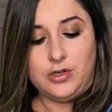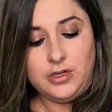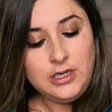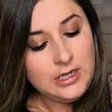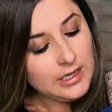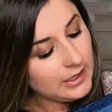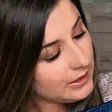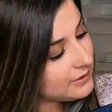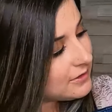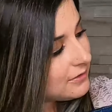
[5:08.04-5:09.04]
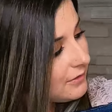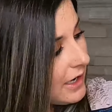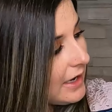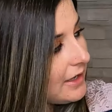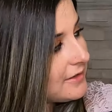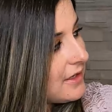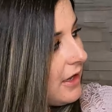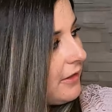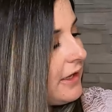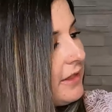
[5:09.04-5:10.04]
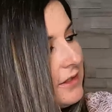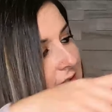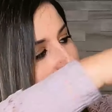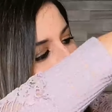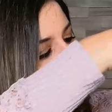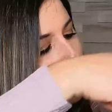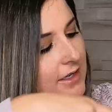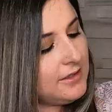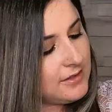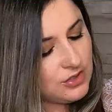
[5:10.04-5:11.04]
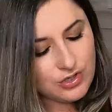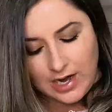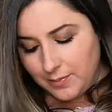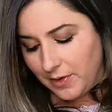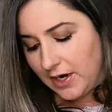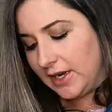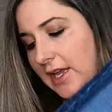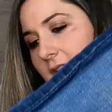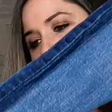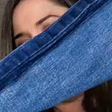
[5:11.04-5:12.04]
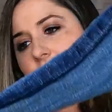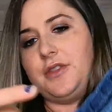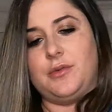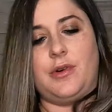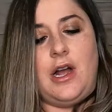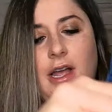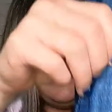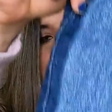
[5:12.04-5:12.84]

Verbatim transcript: cool. It's uh, It's got like the side stripe on it. It's got the raw